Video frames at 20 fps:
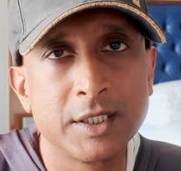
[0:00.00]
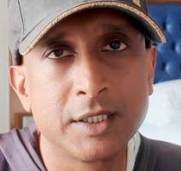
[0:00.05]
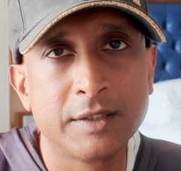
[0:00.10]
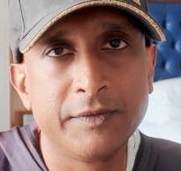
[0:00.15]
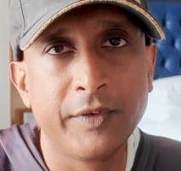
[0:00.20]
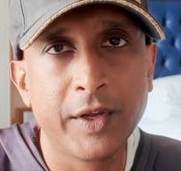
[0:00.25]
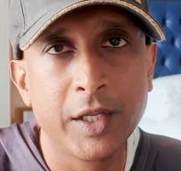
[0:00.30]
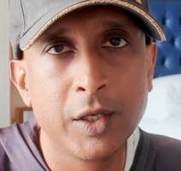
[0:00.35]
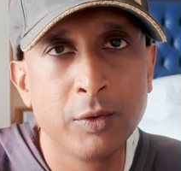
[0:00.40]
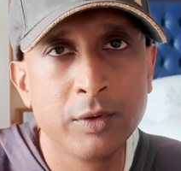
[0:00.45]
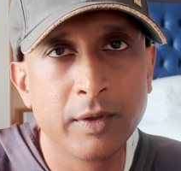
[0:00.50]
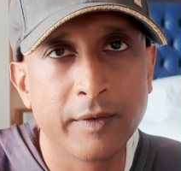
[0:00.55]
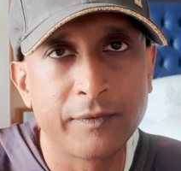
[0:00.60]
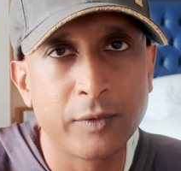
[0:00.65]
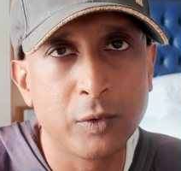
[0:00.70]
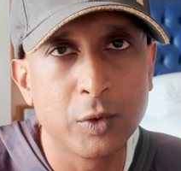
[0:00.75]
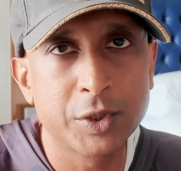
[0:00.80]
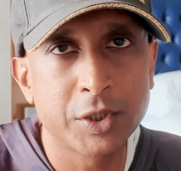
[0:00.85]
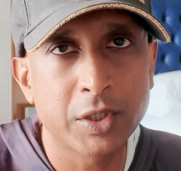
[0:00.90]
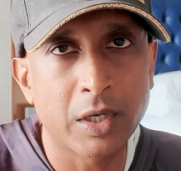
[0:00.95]
this video in the
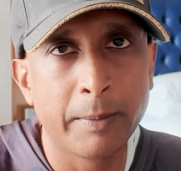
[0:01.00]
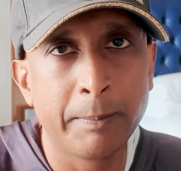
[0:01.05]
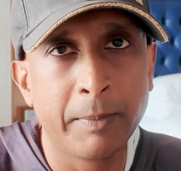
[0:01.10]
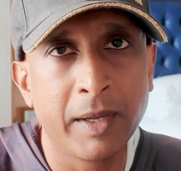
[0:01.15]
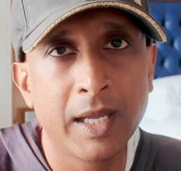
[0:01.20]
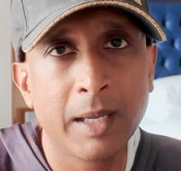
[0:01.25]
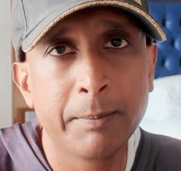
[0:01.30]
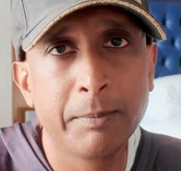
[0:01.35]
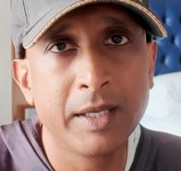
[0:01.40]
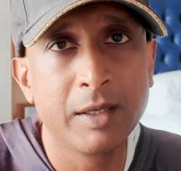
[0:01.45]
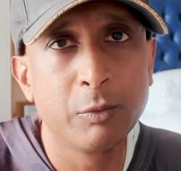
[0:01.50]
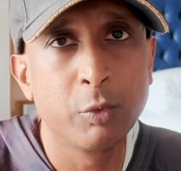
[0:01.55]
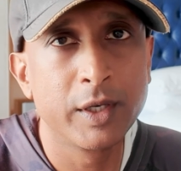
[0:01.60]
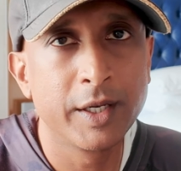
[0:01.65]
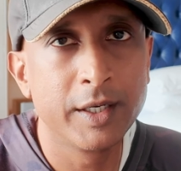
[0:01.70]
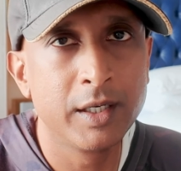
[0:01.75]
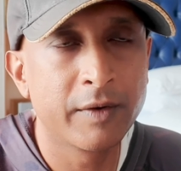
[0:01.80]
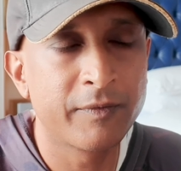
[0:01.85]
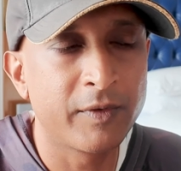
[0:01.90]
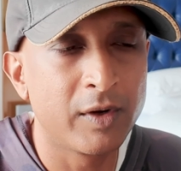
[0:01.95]
future, I may be with
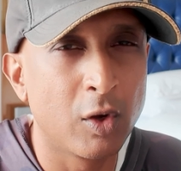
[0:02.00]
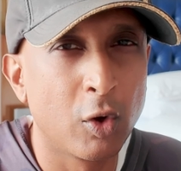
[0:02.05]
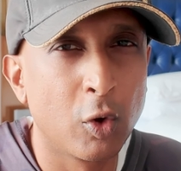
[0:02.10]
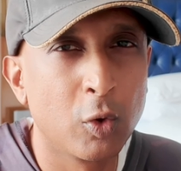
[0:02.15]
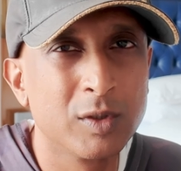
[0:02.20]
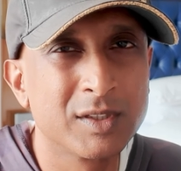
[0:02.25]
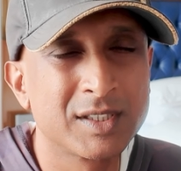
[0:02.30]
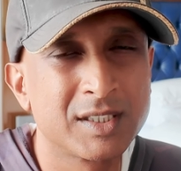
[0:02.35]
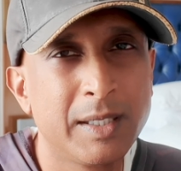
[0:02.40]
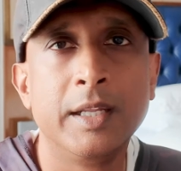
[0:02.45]
a different host,